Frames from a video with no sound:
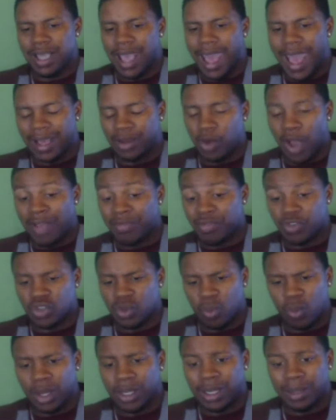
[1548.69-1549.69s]
after
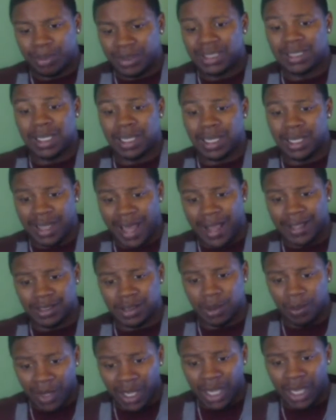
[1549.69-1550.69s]
someone presented that
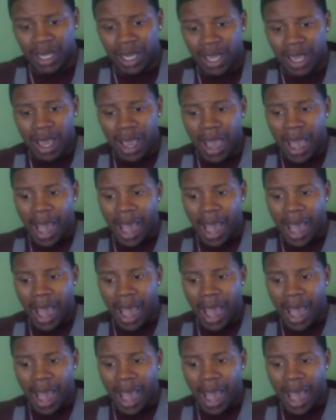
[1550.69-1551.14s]
to me.